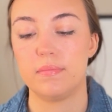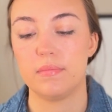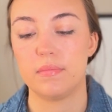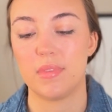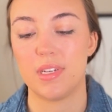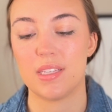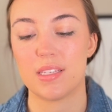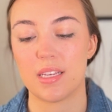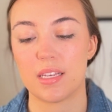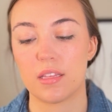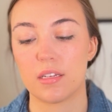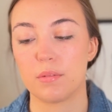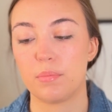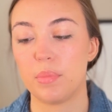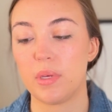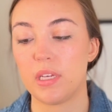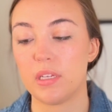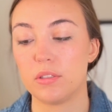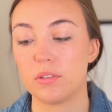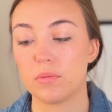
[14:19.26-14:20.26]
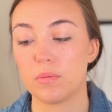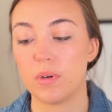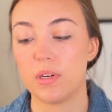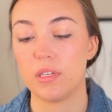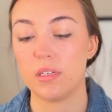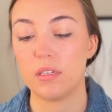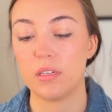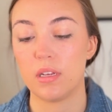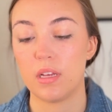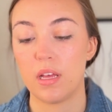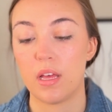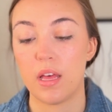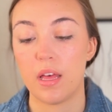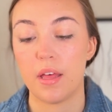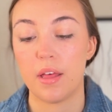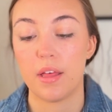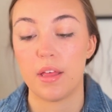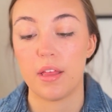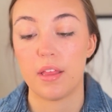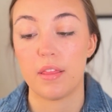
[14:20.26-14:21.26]
It's like their peach one.
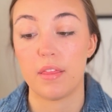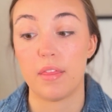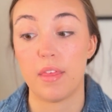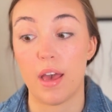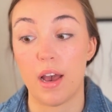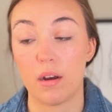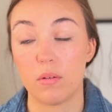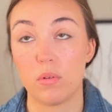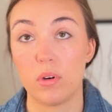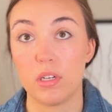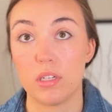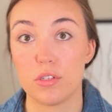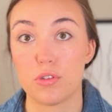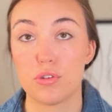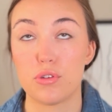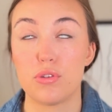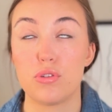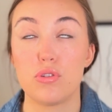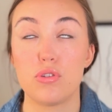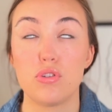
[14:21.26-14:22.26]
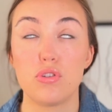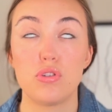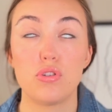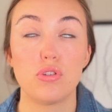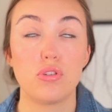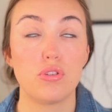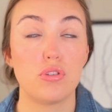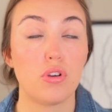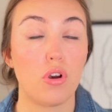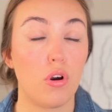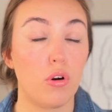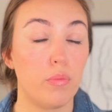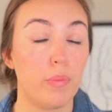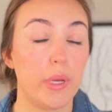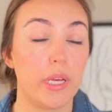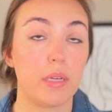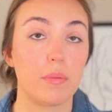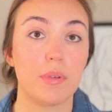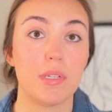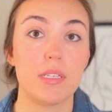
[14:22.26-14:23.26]
That one is so
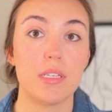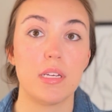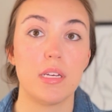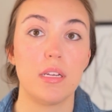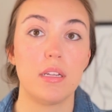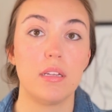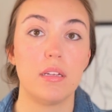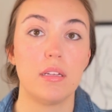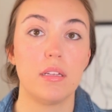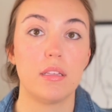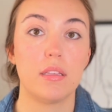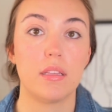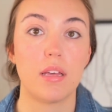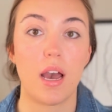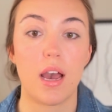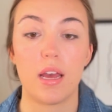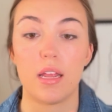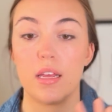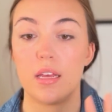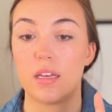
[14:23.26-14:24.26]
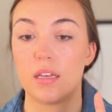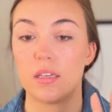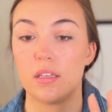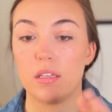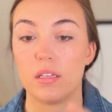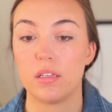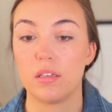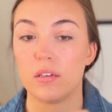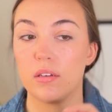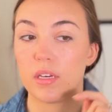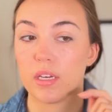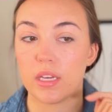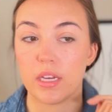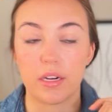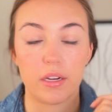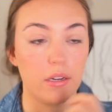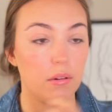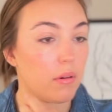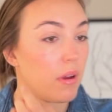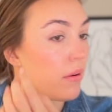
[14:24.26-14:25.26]
pigmented that you get
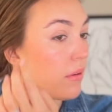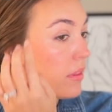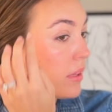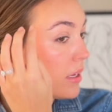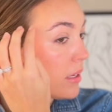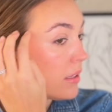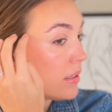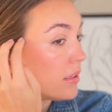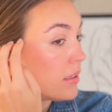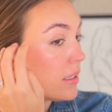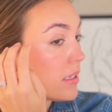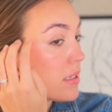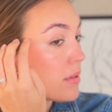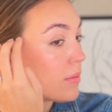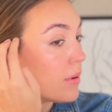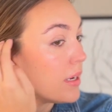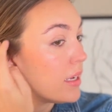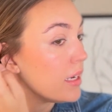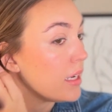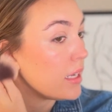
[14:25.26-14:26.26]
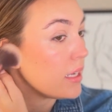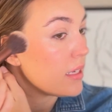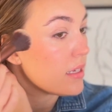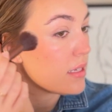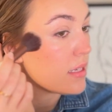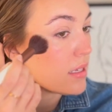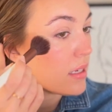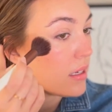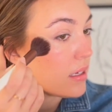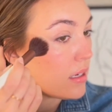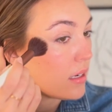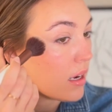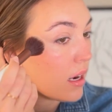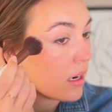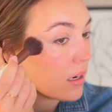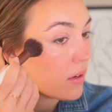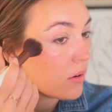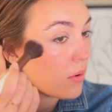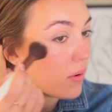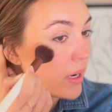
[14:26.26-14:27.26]
carried away with it. This one is
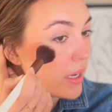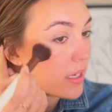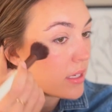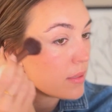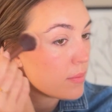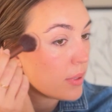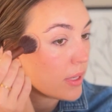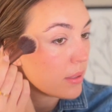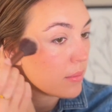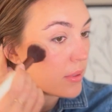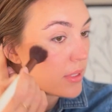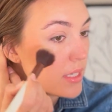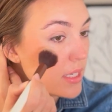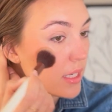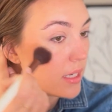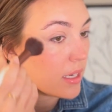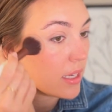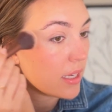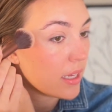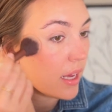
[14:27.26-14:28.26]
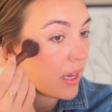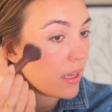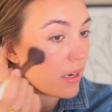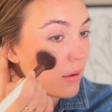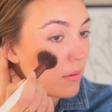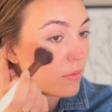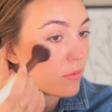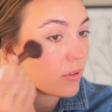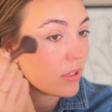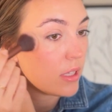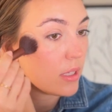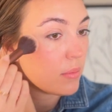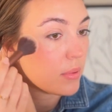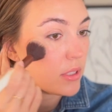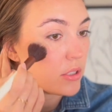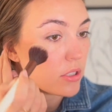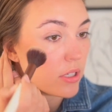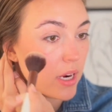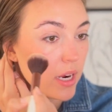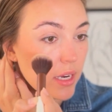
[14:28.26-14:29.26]
not quite as pigmented. Again, really been
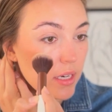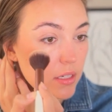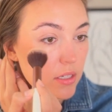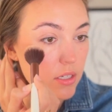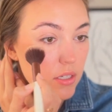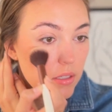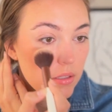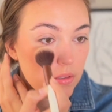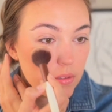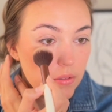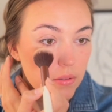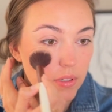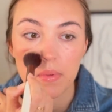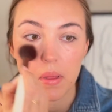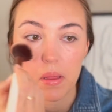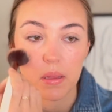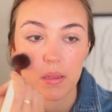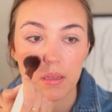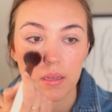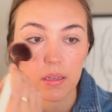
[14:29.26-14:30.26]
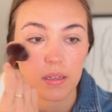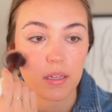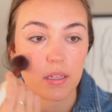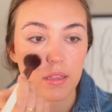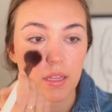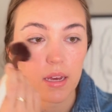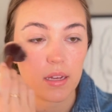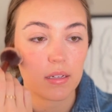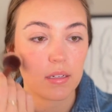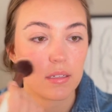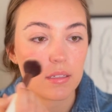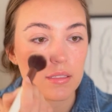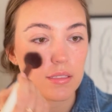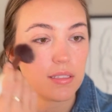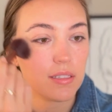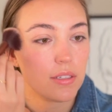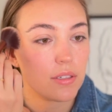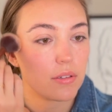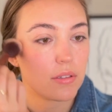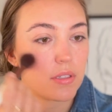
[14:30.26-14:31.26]
trying to get that,
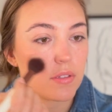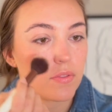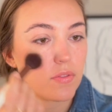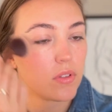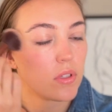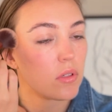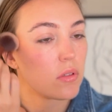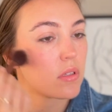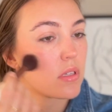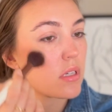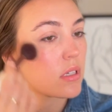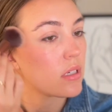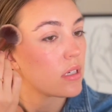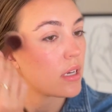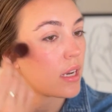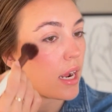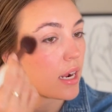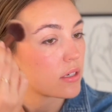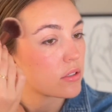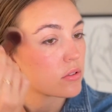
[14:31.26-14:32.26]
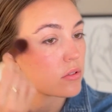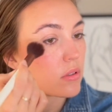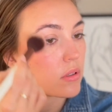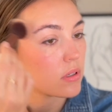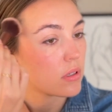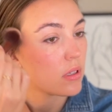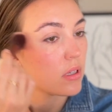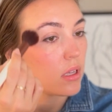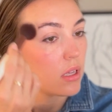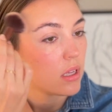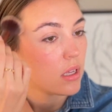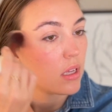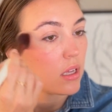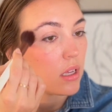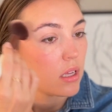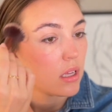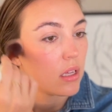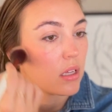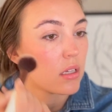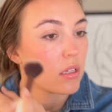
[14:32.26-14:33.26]
you know, diffused natural
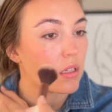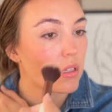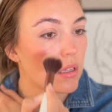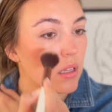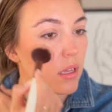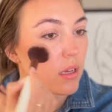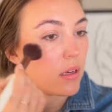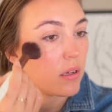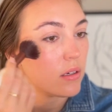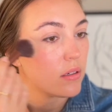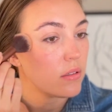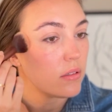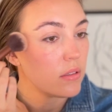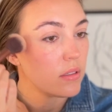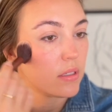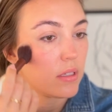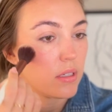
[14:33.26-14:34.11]
glow.